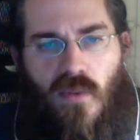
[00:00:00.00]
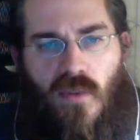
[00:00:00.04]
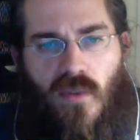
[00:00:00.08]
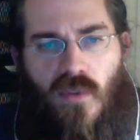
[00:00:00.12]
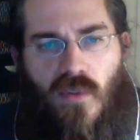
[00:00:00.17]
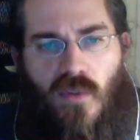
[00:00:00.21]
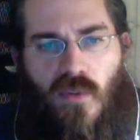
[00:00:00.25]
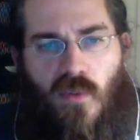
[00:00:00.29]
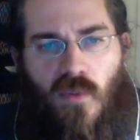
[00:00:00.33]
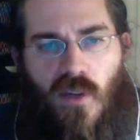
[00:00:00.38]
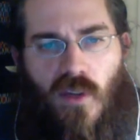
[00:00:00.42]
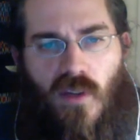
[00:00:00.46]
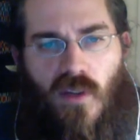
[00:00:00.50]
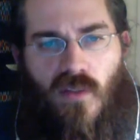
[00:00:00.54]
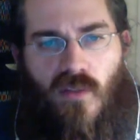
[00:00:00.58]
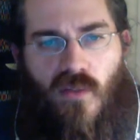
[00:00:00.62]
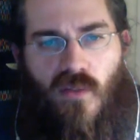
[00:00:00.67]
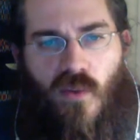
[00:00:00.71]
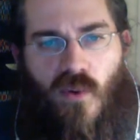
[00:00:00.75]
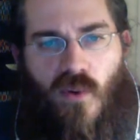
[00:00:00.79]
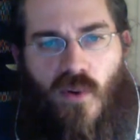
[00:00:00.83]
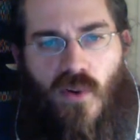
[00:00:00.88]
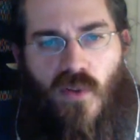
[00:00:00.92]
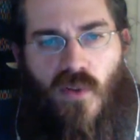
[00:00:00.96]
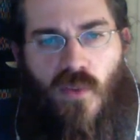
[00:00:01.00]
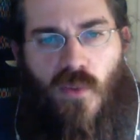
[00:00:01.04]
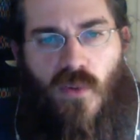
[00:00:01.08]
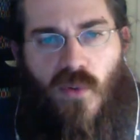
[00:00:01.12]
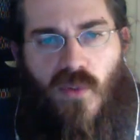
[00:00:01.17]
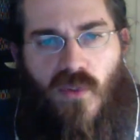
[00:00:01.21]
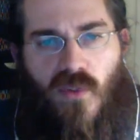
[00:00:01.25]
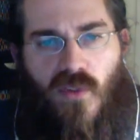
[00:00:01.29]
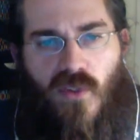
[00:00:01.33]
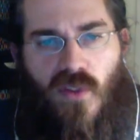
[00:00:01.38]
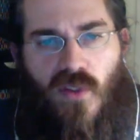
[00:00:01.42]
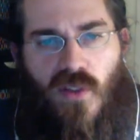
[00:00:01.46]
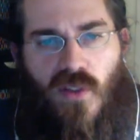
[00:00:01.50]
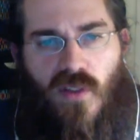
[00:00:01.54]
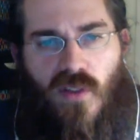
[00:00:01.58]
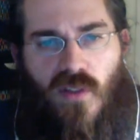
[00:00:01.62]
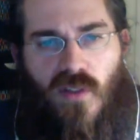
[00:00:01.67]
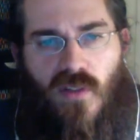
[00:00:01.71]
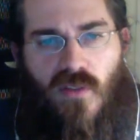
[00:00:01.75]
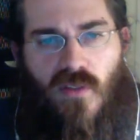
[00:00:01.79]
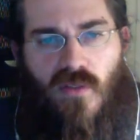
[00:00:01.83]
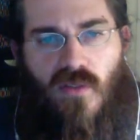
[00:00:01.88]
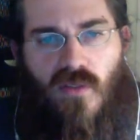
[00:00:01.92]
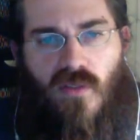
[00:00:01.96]
my divorce, which you can
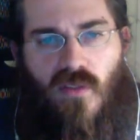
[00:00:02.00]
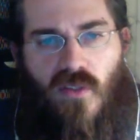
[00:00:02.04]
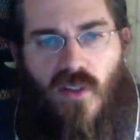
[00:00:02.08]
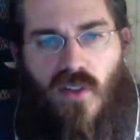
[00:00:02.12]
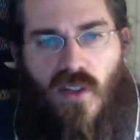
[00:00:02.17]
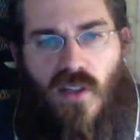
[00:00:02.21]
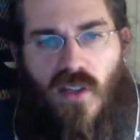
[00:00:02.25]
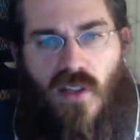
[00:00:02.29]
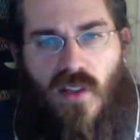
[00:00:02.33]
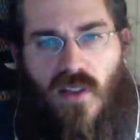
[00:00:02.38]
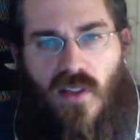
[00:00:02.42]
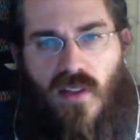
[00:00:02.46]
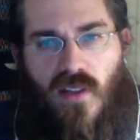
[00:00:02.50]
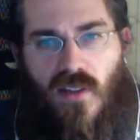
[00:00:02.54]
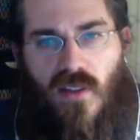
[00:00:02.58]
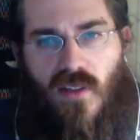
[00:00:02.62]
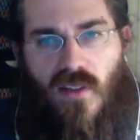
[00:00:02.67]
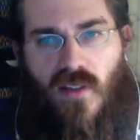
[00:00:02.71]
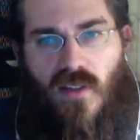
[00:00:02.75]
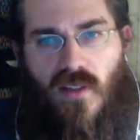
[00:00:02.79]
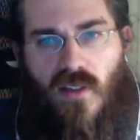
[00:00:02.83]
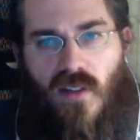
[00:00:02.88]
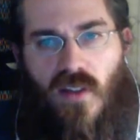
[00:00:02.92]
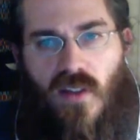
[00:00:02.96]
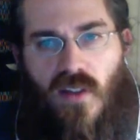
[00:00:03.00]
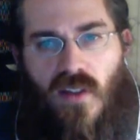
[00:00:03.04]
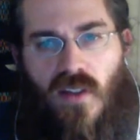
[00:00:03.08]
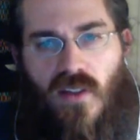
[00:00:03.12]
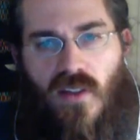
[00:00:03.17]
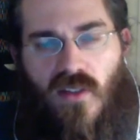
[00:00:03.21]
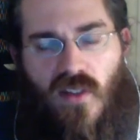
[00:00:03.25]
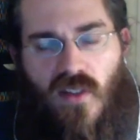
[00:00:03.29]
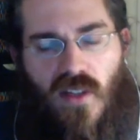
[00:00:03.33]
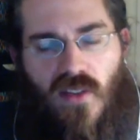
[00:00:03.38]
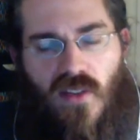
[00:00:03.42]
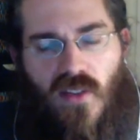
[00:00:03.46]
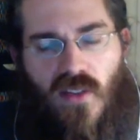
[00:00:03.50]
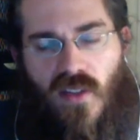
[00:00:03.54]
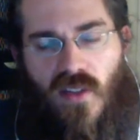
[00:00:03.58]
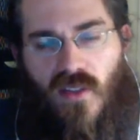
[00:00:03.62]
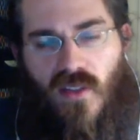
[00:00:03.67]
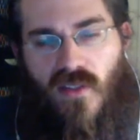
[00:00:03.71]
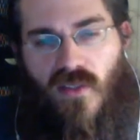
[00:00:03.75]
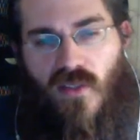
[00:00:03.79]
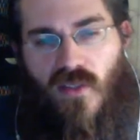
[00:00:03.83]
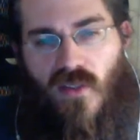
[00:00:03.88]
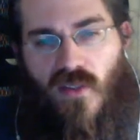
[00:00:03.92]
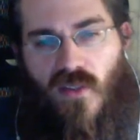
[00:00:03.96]
check out the
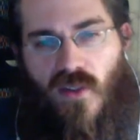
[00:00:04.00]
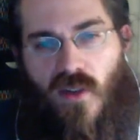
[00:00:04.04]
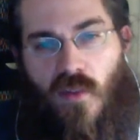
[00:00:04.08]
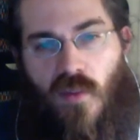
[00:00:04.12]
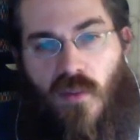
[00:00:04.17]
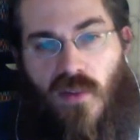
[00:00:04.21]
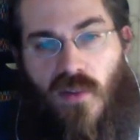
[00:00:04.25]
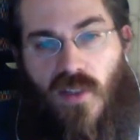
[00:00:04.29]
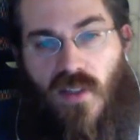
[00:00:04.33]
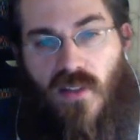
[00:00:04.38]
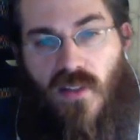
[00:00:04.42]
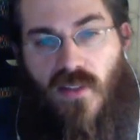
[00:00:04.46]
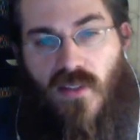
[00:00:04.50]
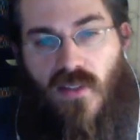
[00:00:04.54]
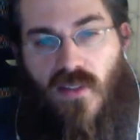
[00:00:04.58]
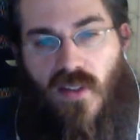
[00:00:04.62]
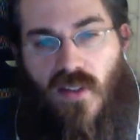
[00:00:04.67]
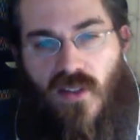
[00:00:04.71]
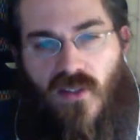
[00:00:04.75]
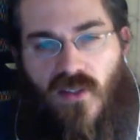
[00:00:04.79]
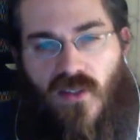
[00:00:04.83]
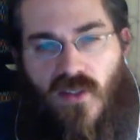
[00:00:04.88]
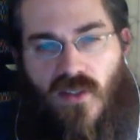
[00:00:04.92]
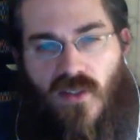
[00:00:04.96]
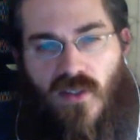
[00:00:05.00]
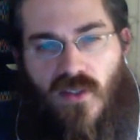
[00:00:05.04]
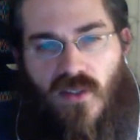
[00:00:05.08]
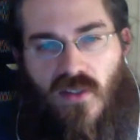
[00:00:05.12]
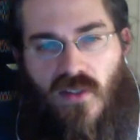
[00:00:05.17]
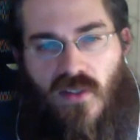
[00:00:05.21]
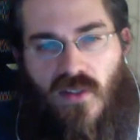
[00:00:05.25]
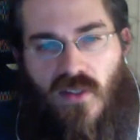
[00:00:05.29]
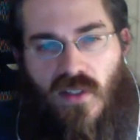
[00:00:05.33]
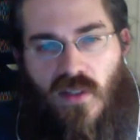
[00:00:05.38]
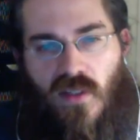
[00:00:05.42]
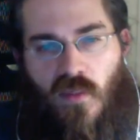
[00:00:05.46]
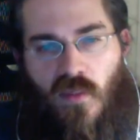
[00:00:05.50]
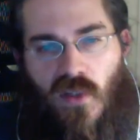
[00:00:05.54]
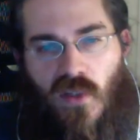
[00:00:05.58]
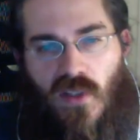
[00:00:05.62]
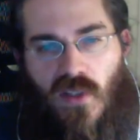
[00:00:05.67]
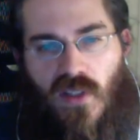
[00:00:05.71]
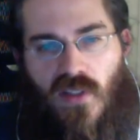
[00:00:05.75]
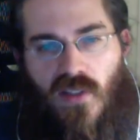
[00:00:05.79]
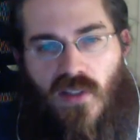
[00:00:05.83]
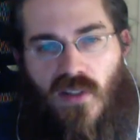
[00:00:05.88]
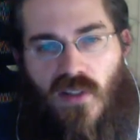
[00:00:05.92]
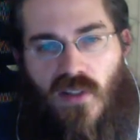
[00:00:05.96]
Kickstarter updates section to get more
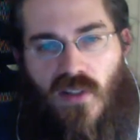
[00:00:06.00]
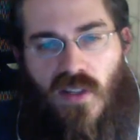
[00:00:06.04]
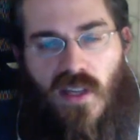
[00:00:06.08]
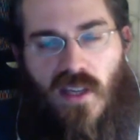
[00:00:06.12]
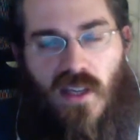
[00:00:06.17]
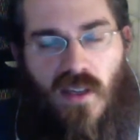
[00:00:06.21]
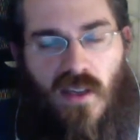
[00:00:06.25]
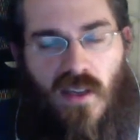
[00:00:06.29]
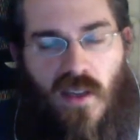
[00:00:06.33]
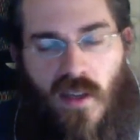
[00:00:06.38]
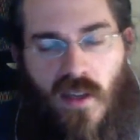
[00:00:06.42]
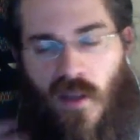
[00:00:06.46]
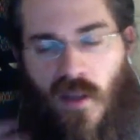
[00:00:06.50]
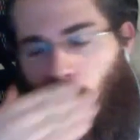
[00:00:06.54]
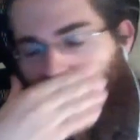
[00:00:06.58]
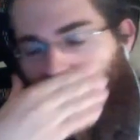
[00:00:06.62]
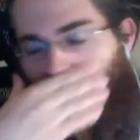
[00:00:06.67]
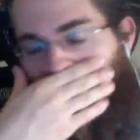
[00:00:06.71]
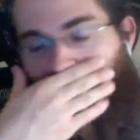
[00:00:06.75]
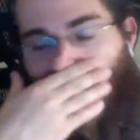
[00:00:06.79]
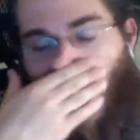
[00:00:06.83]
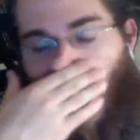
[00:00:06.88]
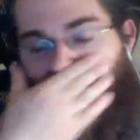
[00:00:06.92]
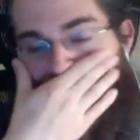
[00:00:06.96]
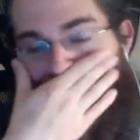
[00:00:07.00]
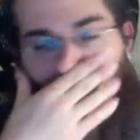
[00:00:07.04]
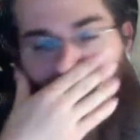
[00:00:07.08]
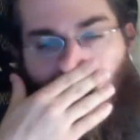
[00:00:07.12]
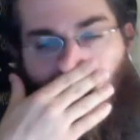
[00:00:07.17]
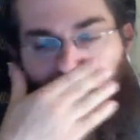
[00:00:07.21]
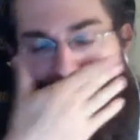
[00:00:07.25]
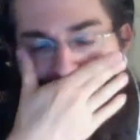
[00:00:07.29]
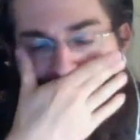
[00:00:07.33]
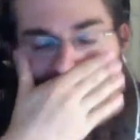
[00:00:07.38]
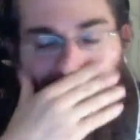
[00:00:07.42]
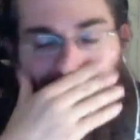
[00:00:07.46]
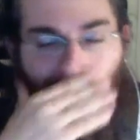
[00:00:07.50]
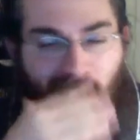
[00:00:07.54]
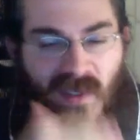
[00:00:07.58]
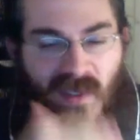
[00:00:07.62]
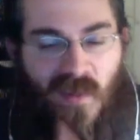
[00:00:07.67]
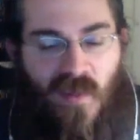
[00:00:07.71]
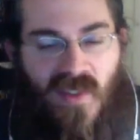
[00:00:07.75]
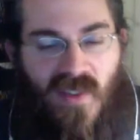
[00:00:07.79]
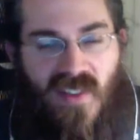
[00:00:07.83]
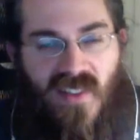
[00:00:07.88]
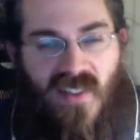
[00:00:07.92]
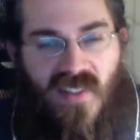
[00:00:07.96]
detail on that. But, you know, basically
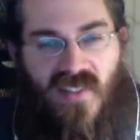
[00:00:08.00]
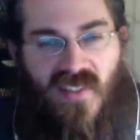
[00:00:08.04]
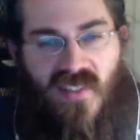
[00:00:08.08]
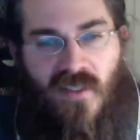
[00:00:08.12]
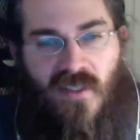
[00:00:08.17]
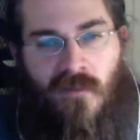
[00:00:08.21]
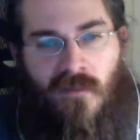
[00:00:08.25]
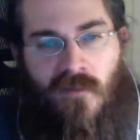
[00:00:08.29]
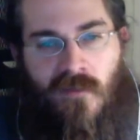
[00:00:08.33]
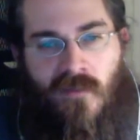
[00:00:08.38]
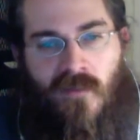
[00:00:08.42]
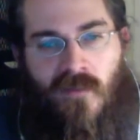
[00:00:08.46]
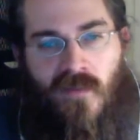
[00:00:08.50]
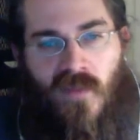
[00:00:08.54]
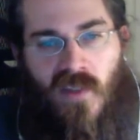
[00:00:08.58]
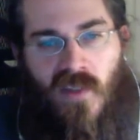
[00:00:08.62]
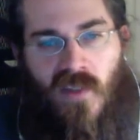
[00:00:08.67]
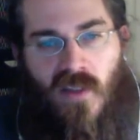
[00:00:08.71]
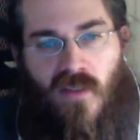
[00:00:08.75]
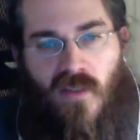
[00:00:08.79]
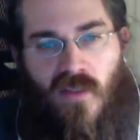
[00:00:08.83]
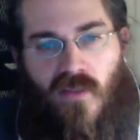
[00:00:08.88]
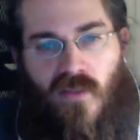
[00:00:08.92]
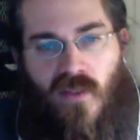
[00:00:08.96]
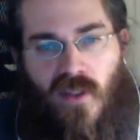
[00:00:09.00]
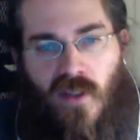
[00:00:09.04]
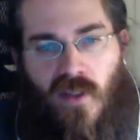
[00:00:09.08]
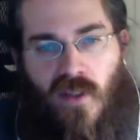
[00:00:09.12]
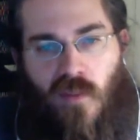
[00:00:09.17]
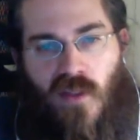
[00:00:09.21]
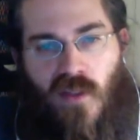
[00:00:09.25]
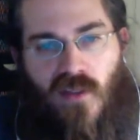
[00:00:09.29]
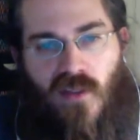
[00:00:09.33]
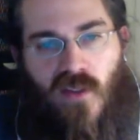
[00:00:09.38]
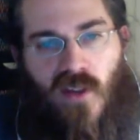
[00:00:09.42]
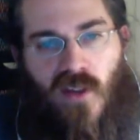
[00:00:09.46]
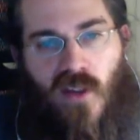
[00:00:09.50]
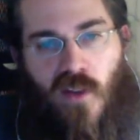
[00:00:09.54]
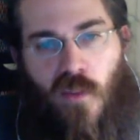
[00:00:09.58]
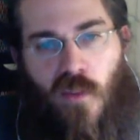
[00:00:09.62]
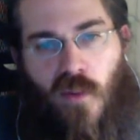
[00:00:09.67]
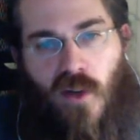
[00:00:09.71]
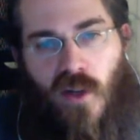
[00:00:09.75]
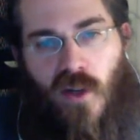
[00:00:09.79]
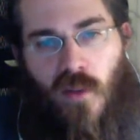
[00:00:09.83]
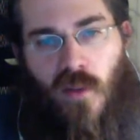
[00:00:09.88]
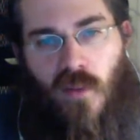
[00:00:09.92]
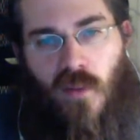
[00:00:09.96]
because of like mental health
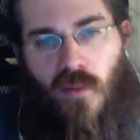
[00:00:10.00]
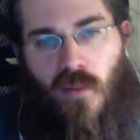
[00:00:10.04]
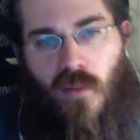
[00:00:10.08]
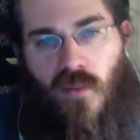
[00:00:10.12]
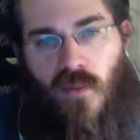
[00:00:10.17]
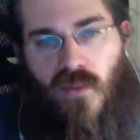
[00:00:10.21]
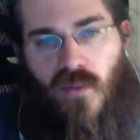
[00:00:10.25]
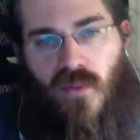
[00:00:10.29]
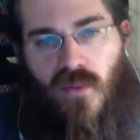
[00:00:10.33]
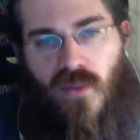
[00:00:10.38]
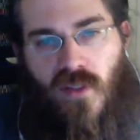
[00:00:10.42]
problems